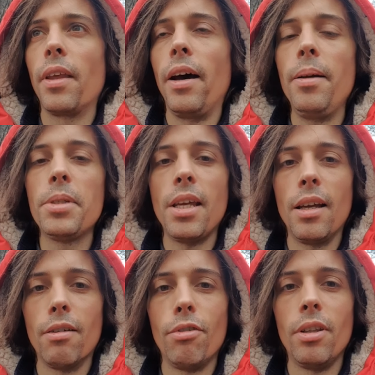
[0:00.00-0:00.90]
I'm
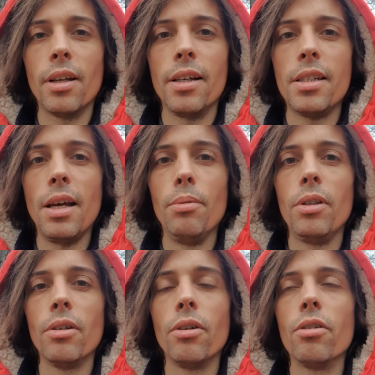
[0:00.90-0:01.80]
saying everything I say
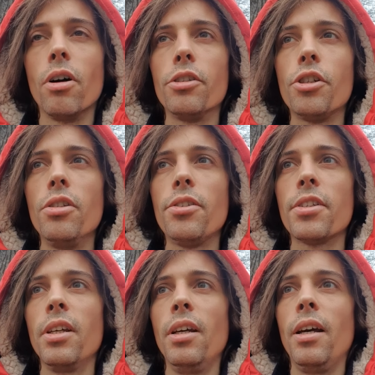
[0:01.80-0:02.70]
with a good
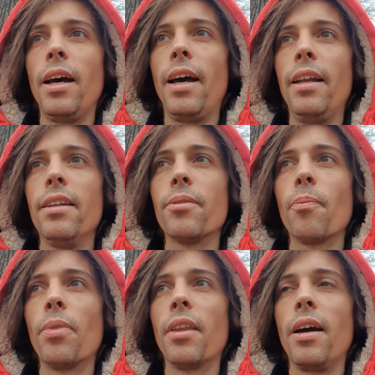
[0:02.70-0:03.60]
conscience. And
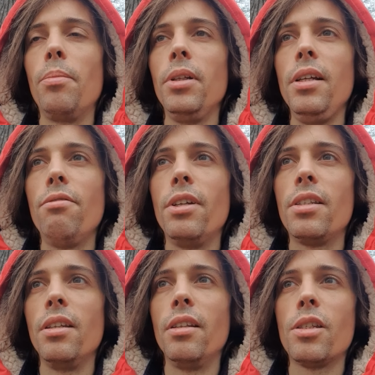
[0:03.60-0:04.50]
I believe
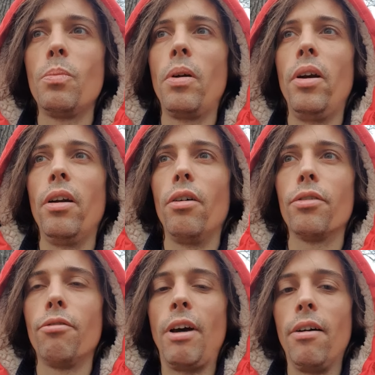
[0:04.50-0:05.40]
it's in the spirit of
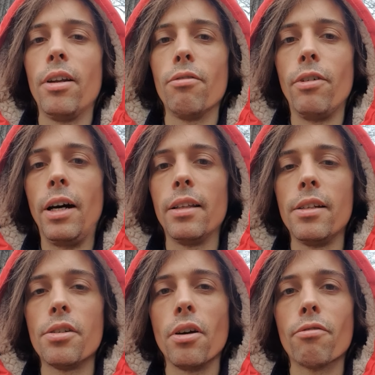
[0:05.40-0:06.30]
the founding
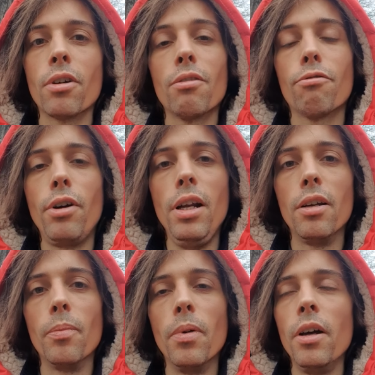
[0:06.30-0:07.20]
fathers of
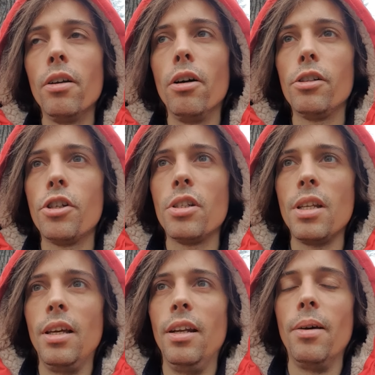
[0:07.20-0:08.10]
freedom, not just
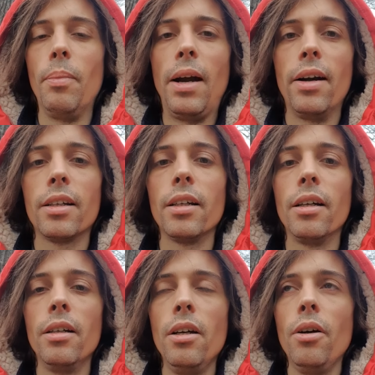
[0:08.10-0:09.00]
in
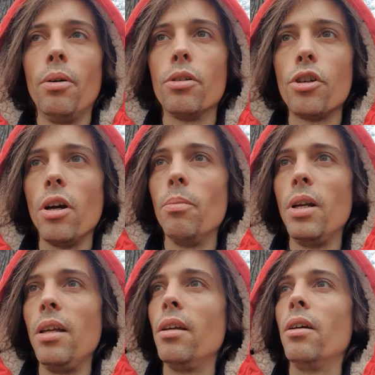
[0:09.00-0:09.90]
America or
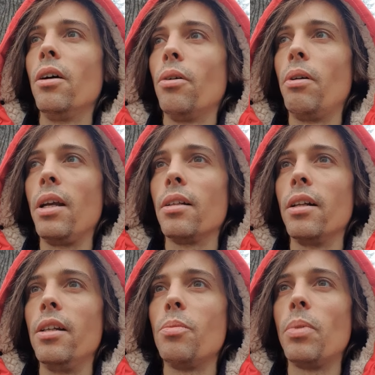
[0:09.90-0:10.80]
Germany or
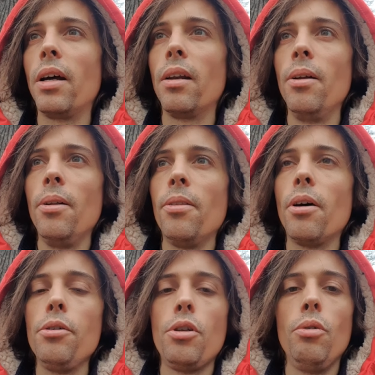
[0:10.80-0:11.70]
England, but
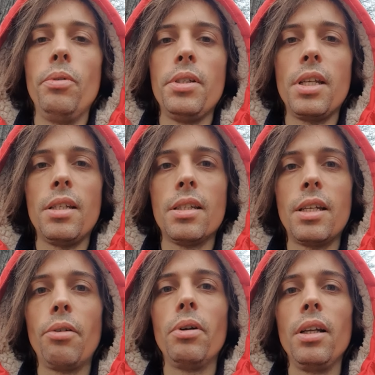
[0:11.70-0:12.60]
those who resist
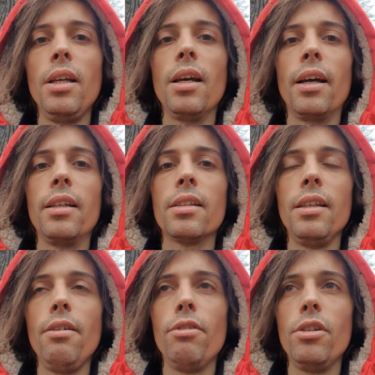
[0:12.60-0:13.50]
tyranny and
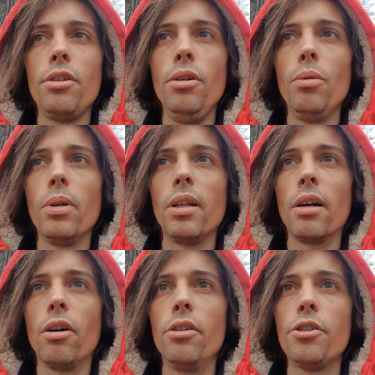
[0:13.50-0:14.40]
live in tune with their
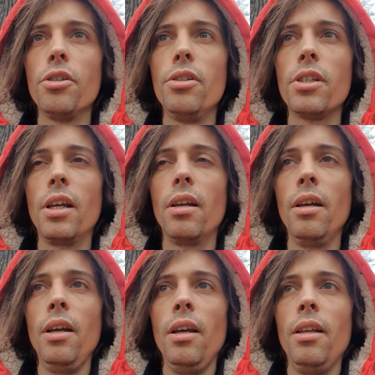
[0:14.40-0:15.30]
conscience. And
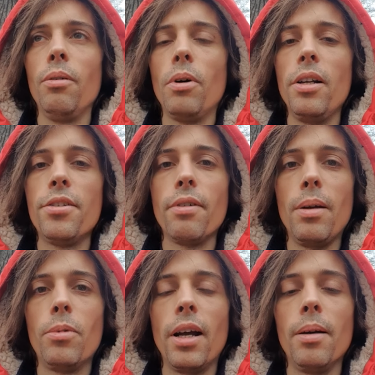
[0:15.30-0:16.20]
in the words of
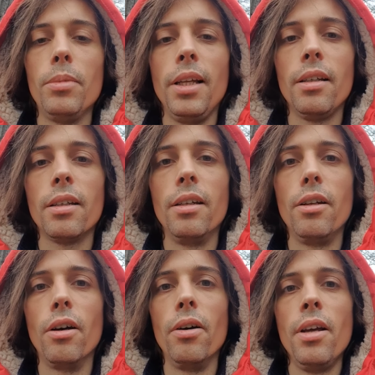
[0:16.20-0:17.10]
Abraham Lincoln, you
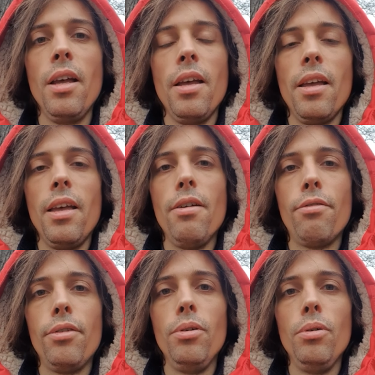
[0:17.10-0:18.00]
know,
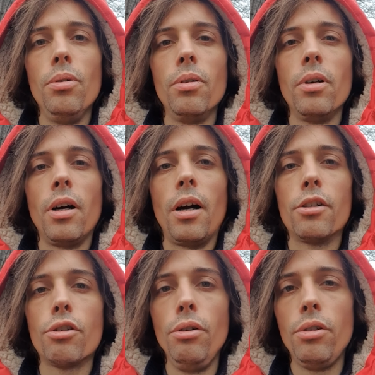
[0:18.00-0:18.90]
if you are
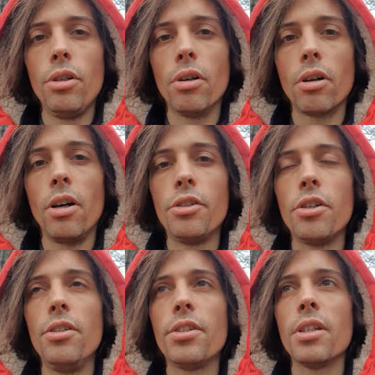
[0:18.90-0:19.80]
true to your
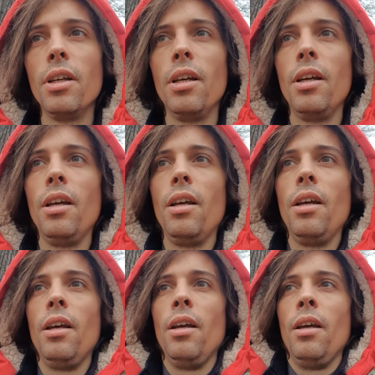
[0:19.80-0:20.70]
conscience,
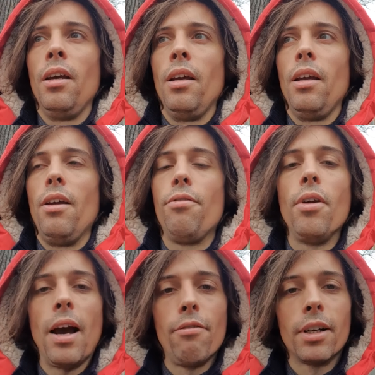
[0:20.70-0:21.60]
if you
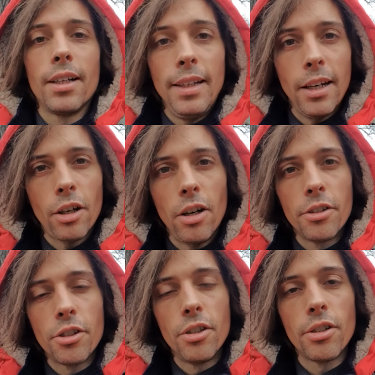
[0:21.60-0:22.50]
have a clear
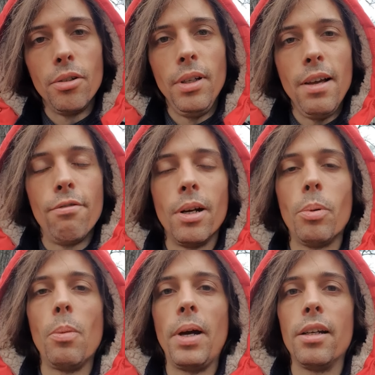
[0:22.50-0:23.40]
conscience, you live in a
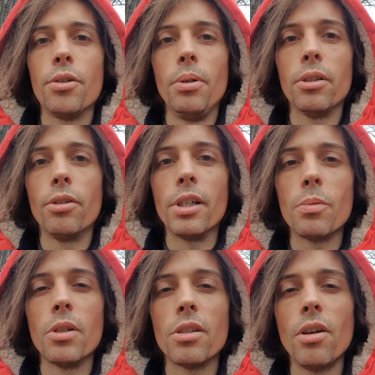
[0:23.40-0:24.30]
perpetual
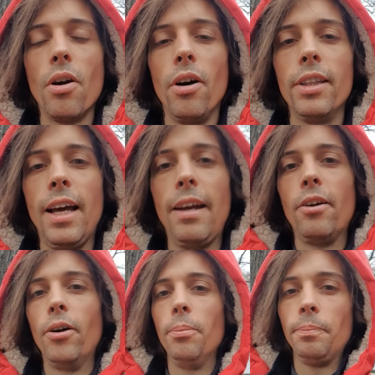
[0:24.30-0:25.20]
Christmas. So, on that
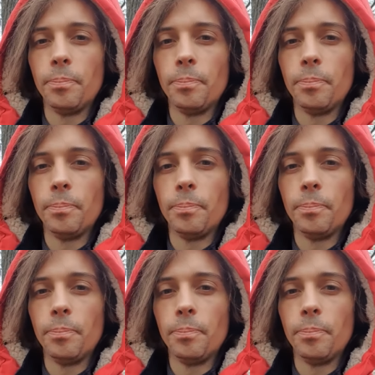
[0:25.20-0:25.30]
note,